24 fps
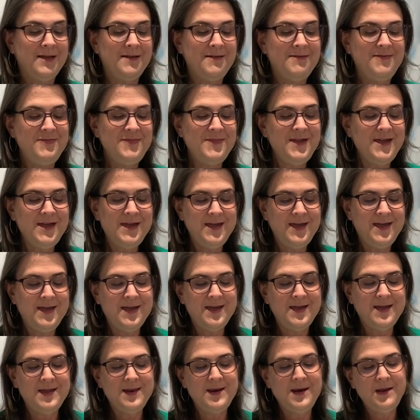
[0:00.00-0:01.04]
And
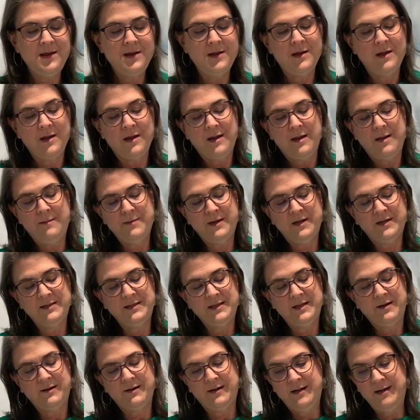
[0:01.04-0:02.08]
then I'm going
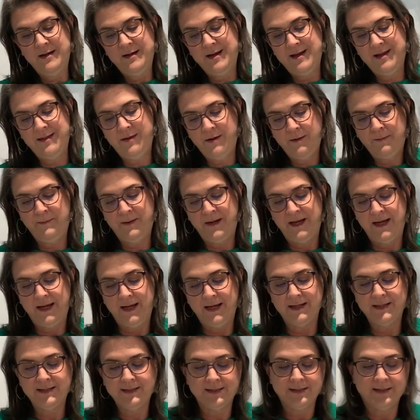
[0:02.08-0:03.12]
to tear another
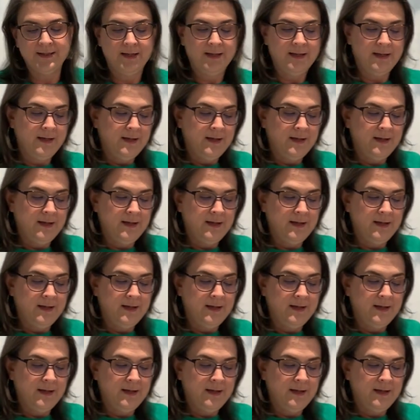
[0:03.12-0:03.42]
piece